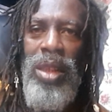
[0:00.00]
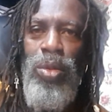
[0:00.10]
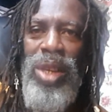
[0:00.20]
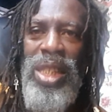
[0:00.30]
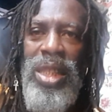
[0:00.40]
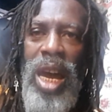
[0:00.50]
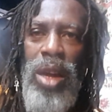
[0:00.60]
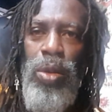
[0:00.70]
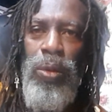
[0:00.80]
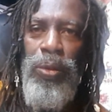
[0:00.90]

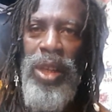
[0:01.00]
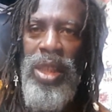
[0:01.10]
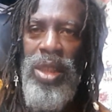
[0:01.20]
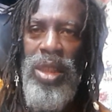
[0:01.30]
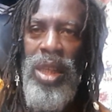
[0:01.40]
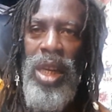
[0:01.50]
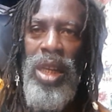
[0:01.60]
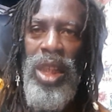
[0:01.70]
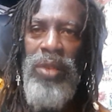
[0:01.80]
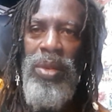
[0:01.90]
recycle things,
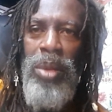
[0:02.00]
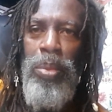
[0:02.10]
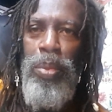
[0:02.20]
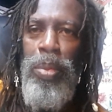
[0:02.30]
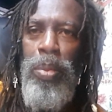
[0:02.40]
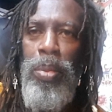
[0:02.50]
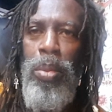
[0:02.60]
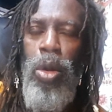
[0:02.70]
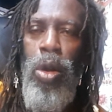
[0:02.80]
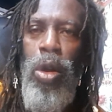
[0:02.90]
give them a
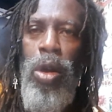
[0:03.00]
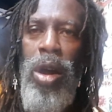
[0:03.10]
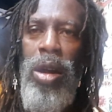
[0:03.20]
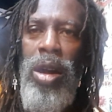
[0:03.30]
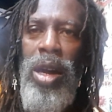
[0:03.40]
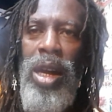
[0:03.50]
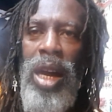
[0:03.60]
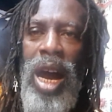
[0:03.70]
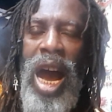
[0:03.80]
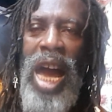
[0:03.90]
more
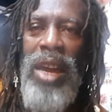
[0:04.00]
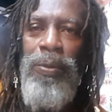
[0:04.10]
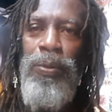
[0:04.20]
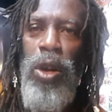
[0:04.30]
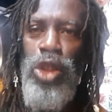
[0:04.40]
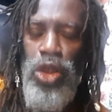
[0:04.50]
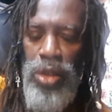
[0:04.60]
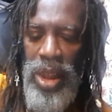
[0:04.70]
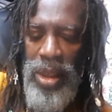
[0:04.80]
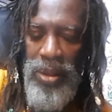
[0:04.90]
higher
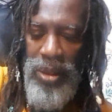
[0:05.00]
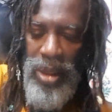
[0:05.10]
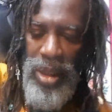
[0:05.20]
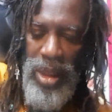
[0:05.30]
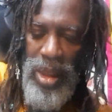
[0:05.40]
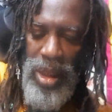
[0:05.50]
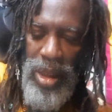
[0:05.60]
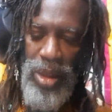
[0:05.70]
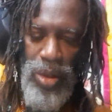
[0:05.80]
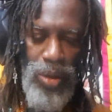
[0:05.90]
functioning,
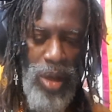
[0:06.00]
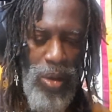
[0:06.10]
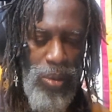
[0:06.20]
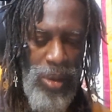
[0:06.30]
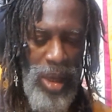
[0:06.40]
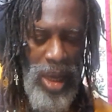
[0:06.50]
you know.